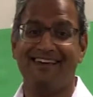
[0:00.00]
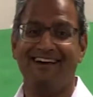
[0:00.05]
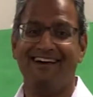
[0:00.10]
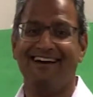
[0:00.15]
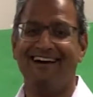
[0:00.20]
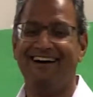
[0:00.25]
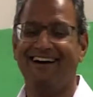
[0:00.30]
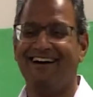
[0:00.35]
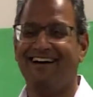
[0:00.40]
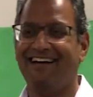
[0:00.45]

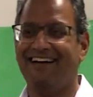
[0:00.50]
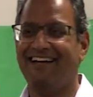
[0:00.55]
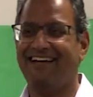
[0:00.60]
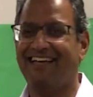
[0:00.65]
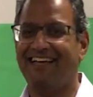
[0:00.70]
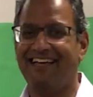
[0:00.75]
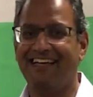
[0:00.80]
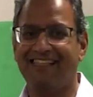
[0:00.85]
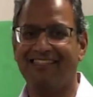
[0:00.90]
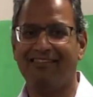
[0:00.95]

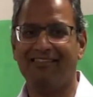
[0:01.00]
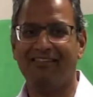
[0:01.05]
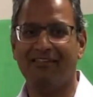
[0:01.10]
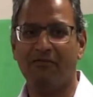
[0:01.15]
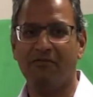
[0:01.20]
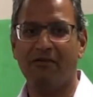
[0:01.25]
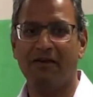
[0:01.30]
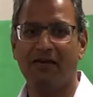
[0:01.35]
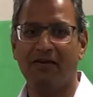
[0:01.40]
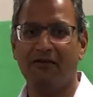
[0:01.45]
as
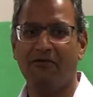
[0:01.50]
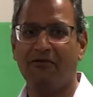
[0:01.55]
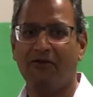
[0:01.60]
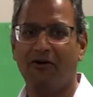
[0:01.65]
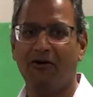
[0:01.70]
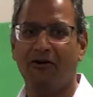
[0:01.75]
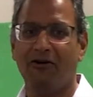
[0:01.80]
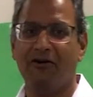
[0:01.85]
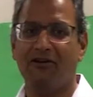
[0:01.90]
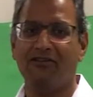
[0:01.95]
you may have
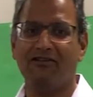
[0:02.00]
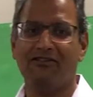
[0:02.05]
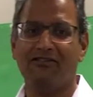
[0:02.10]
heard,